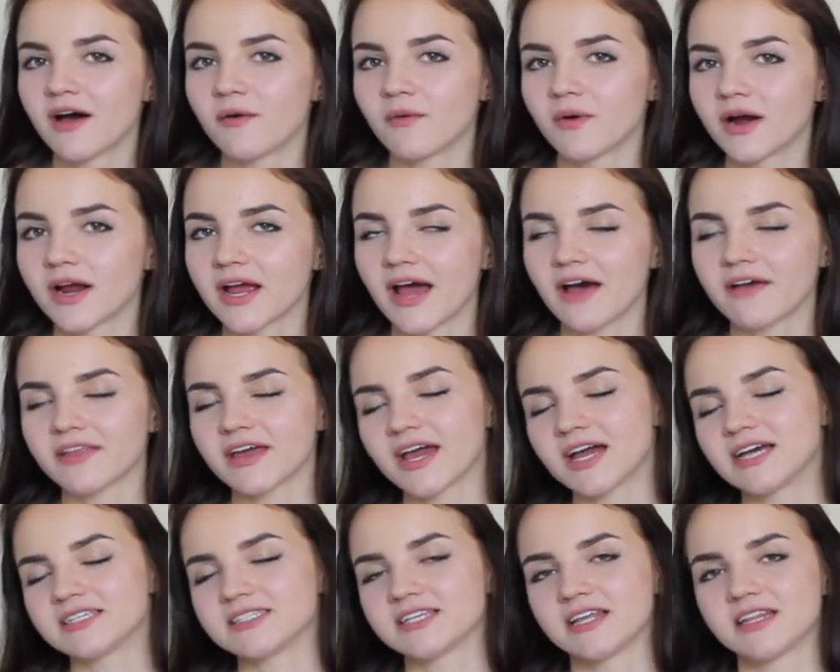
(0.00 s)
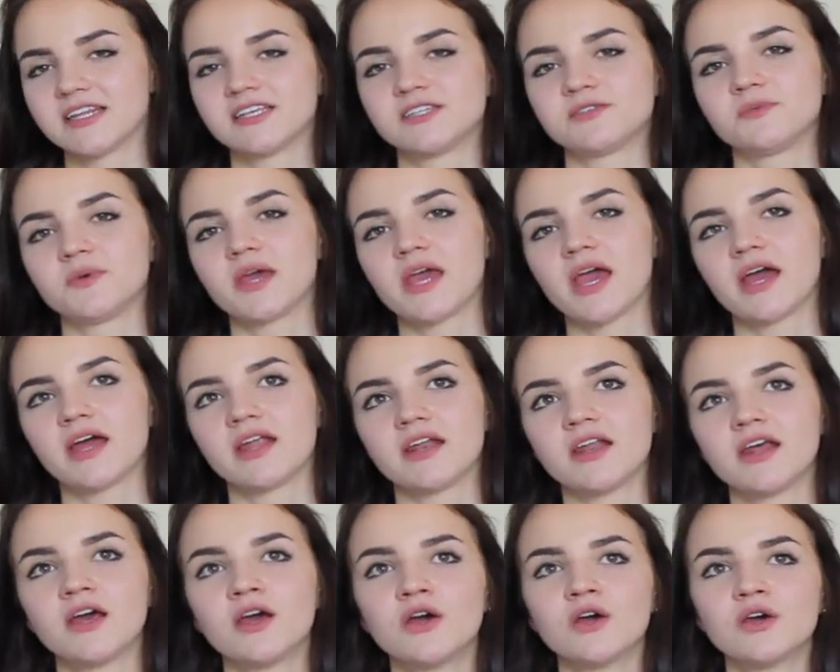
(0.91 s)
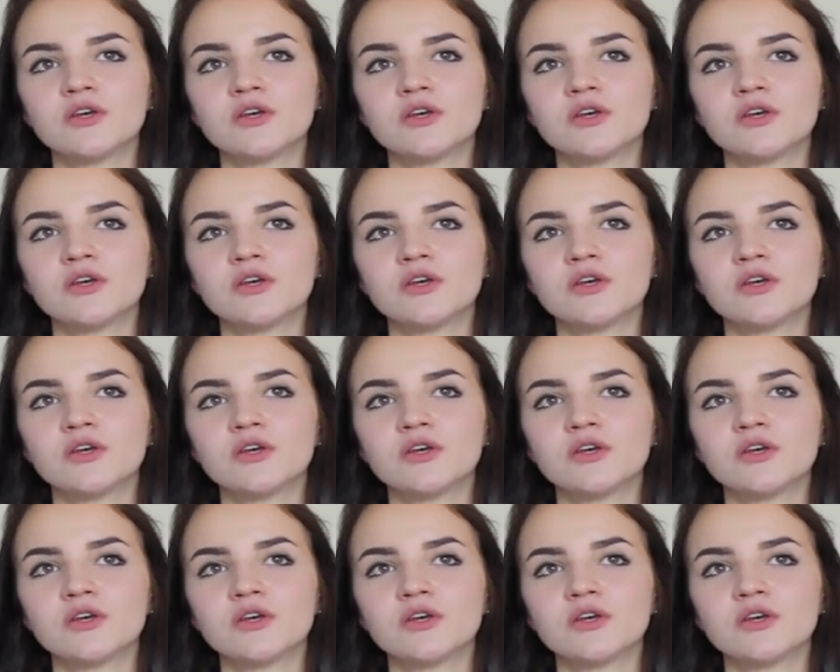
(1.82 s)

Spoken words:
a workout, like I said, this weekend,